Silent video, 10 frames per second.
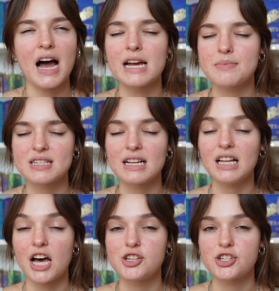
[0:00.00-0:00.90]
I am still
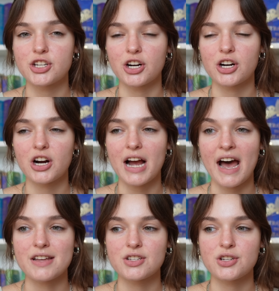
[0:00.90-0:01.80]
unsure
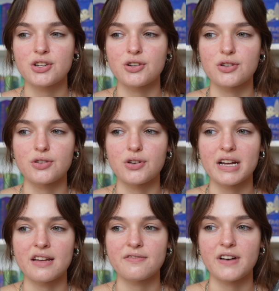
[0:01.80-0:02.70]
as to
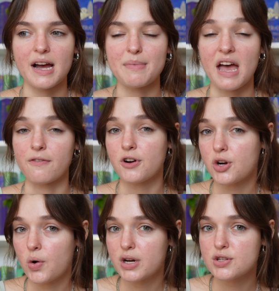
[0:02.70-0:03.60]
if I'm ever
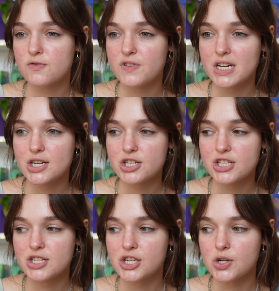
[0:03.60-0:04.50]
going to finish
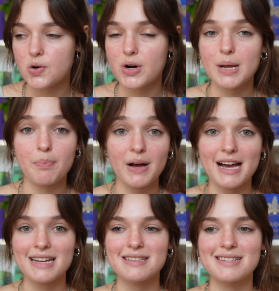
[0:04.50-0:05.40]
this story,
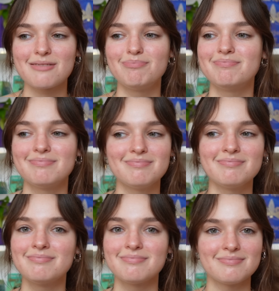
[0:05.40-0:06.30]
but
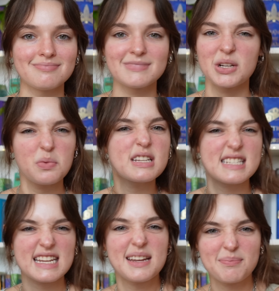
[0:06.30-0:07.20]
we'll
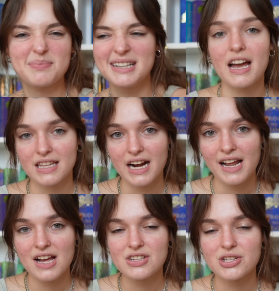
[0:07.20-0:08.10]
see. And then
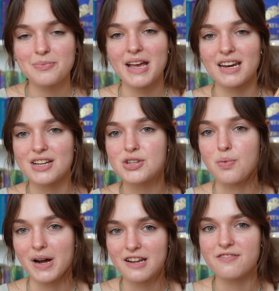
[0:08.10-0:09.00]
I also made it
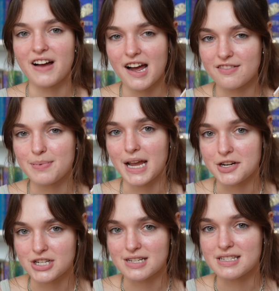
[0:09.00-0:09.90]
25
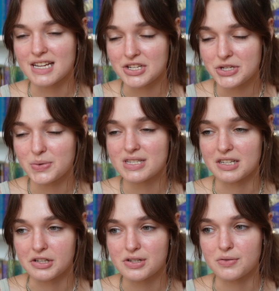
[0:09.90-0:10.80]
pages into A
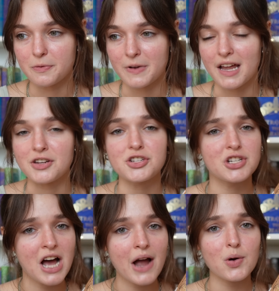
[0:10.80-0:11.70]
Sinister Revenge,
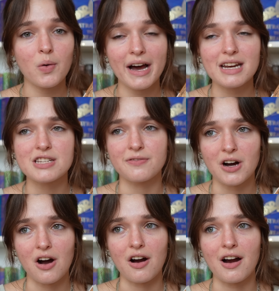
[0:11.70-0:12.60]
not quite as
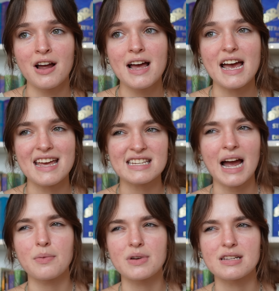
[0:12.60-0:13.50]
far is
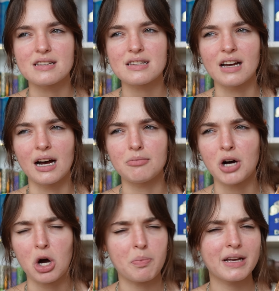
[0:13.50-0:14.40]
I was um,
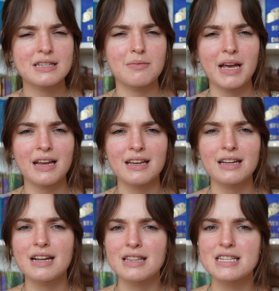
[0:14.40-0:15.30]
hoping to make
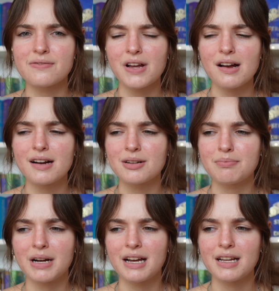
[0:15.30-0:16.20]
it in this vlog,
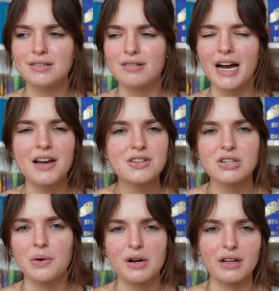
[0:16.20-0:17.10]
but I also
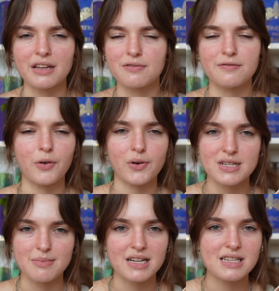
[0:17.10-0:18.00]
don't want to like
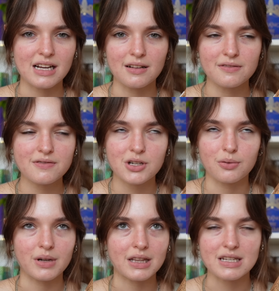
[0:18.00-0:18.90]
force myself to
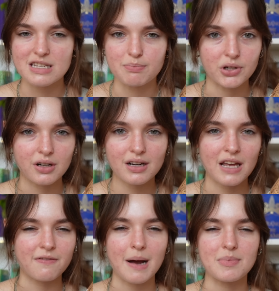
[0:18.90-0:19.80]
read this book
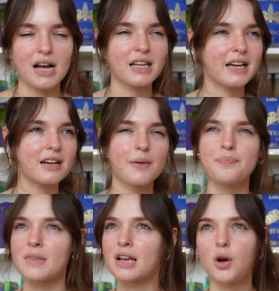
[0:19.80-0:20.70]
if I'm not like
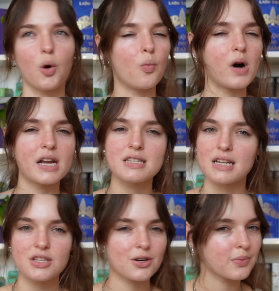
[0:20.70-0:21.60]

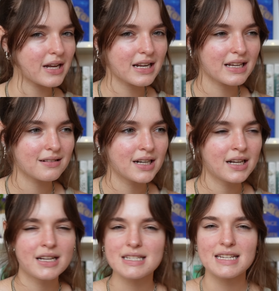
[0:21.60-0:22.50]
wanting to read it
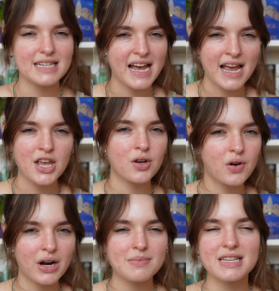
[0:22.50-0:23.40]
today, you know
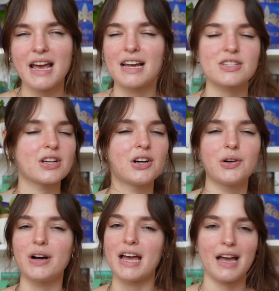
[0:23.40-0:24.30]
what I'm saying?
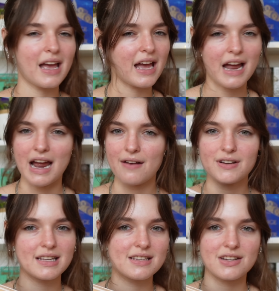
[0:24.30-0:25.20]
So
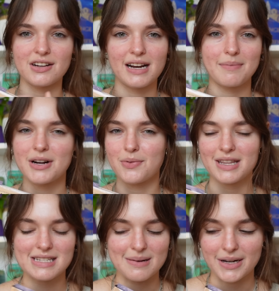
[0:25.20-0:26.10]
everything's good. I'm gonna read
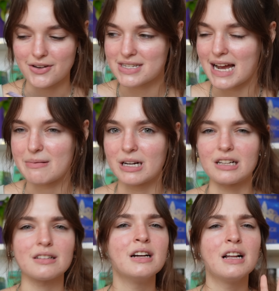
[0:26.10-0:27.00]
this on my own time and
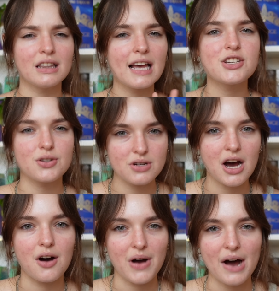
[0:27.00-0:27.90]
I'll let you
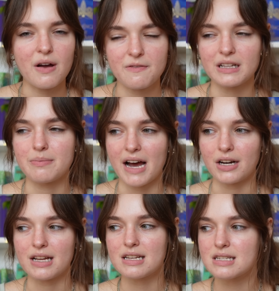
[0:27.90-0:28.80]
know how I feel about
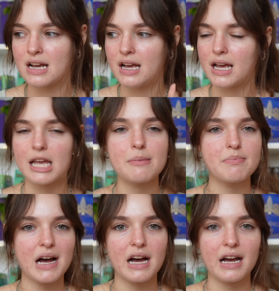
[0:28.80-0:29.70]
it in
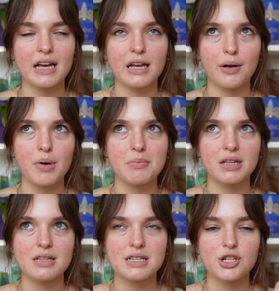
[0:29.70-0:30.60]
my, what
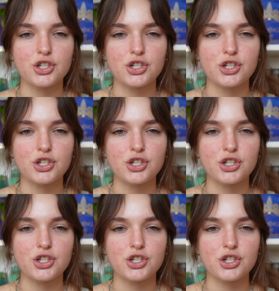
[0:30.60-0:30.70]
month is it?